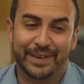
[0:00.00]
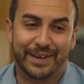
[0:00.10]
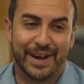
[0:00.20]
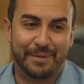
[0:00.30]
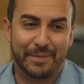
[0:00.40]

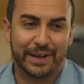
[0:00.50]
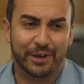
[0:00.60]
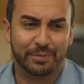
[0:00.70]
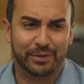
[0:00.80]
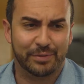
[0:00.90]
Um, I ended
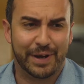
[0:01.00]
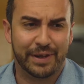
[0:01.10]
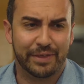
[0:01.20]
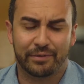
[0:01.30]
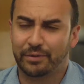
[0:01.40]
up doing my
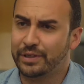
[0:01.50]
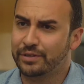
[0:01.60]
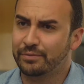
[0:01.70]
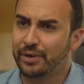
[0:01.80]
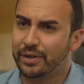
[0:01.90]
third
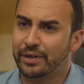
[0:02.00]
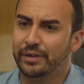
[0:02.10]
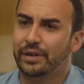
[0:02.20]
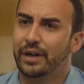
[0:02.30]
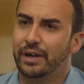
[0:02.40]
rotation with her.
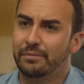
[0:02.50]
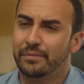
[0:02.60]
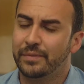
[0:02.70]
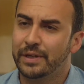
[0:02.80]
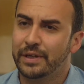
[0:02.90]
Um,
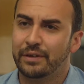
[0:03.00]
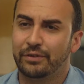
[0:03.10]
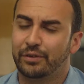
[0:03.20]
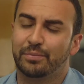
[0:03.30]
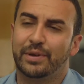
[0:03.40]
it was
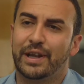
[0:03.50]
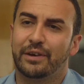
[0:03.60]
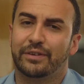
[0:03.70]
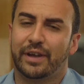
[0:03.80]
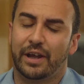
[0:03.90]
completely
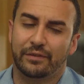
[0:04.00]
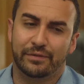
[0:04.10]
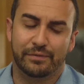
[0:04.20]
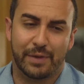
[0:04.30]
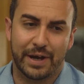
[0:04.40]
outside
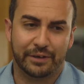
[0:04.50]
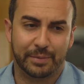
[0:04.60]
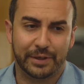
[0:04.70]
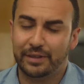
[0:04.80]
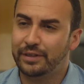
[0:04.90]
of my
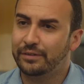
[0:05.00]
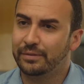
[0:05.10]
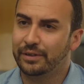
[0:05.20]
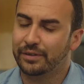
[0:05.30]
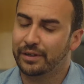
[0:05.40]
expertise
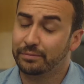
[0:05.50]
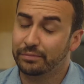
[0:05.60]
because I